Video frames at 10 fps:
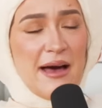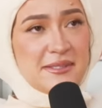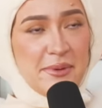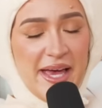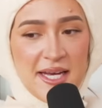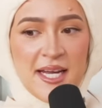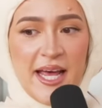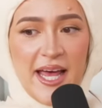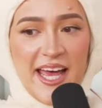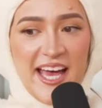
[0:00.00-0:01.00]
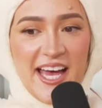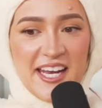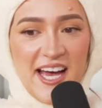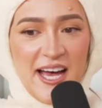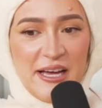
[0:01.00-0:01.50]
I was in my head
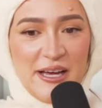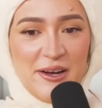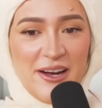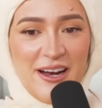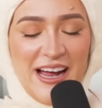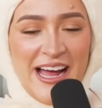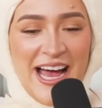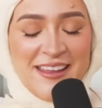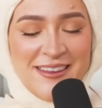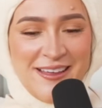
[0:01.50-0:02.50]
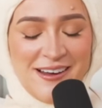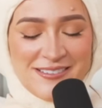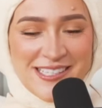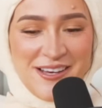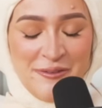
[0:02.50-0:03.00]
and I, I had the thought and I
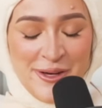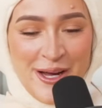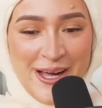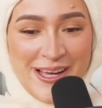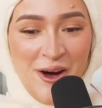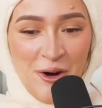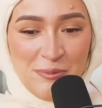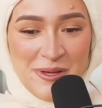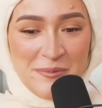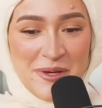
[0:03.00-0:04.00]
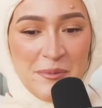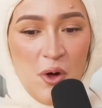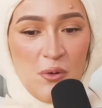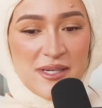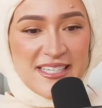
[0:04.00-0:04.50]
was like, oh my God, I hope pe people
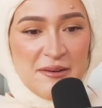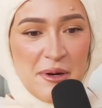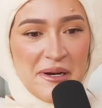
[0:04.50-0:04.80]
always come up.